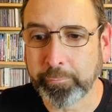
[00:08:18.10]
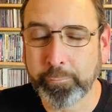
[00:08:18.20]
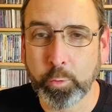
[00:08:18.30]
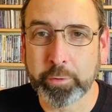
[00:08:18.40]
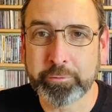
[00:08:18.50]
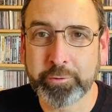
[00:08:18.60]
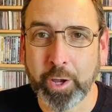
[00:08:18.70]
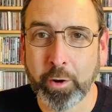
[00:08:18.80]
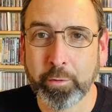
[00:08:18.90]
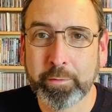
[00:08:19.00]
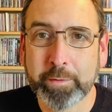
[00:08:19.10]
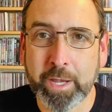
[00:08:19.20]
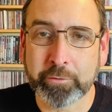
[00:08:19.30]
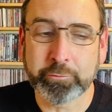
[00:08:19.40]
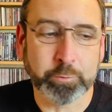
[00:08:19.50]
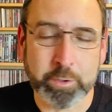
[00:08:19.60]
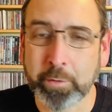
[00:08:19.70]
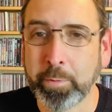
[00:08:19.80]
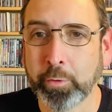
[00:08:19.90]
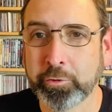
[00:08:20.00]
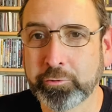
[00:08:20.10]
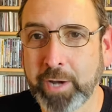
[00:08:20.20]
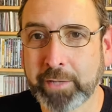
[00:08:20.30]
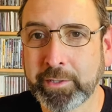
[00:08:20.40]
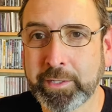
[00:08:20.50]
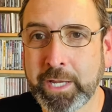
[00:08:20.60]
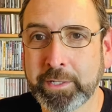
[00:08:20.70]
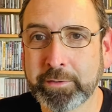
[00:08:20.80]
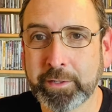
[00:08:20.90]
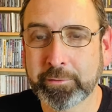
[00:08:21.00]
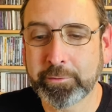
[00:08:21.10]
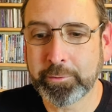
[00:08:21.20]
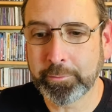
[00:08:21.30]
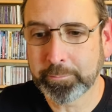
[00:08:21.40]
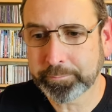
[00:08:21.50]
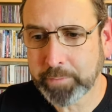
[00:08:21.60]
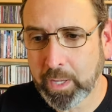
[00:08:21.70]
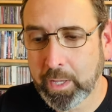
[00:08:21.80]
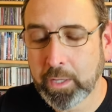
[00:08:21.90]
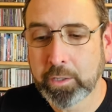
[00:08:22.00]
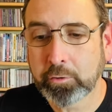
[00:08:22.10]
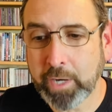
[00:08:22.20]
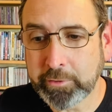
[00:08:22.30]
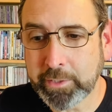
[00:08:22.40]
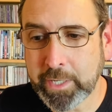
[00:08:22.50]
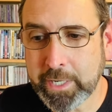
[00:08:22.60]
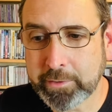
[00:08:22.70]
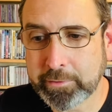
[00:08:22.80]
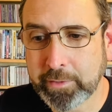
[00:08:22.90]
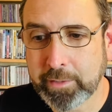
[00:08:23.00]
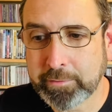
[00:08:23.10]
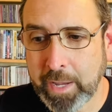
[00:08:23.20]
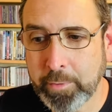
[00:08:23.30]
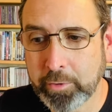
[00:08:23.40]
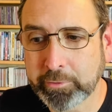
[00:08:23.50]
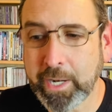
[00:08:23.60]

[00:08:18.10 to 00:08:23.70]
4th show as sort of your bonus tracks at the end of disc two. Crazy Nights, Demos and